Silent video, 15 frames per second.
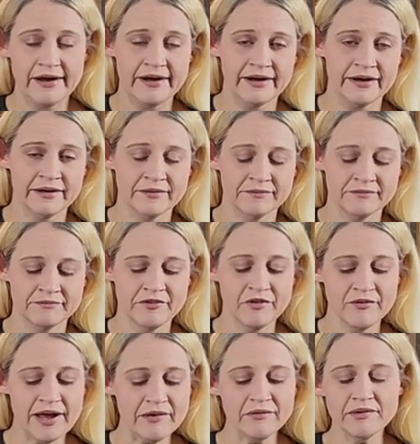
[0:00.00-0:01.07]
um,
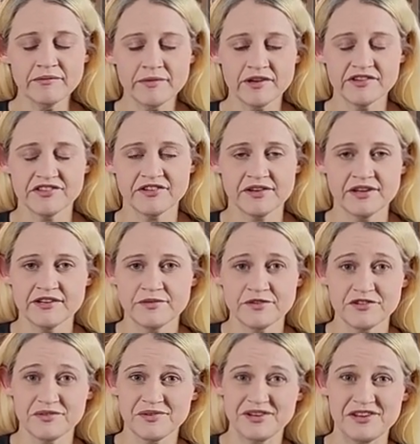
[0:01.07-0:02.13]
the round one works good,
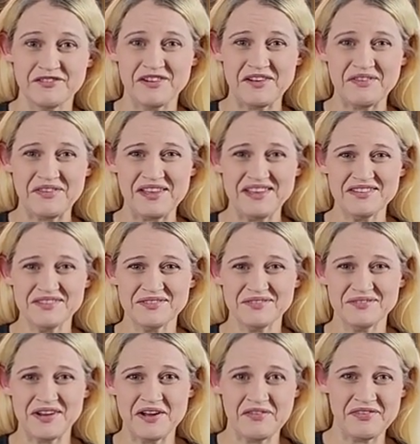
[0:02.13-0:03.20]
especially when you have round things.
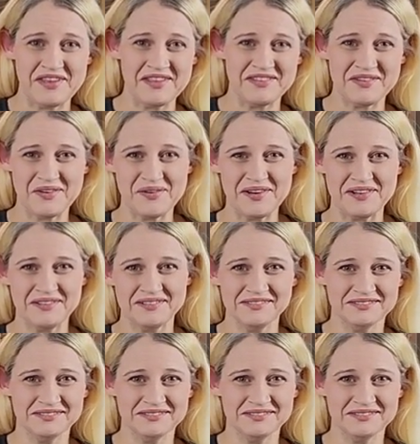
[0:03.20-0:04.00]
Round things go in